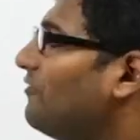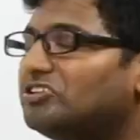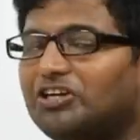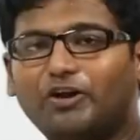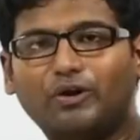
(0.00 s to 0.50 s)
our
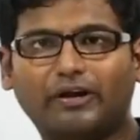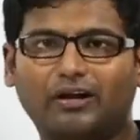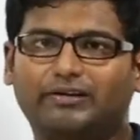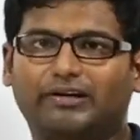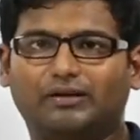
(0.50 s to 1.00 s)
scheduling
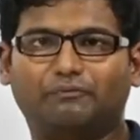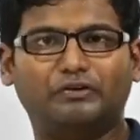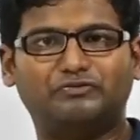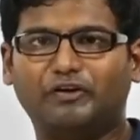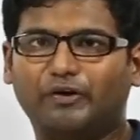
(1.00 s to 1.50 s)
algorithm,
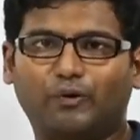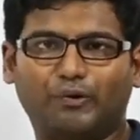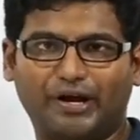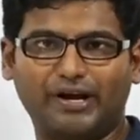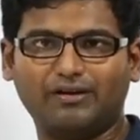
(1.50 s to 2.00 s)
which we
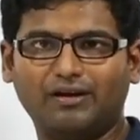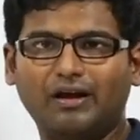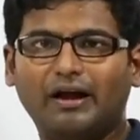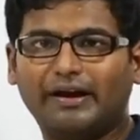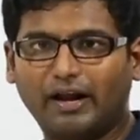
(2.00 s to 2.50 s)
know, right?
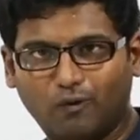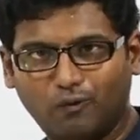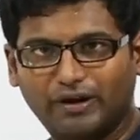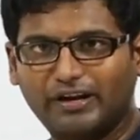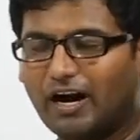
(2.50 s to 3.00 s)

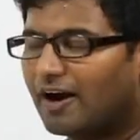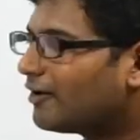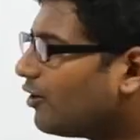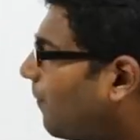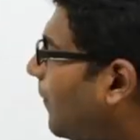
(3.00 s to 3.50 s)
Now in
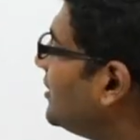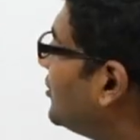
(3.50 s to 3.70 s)
order to apply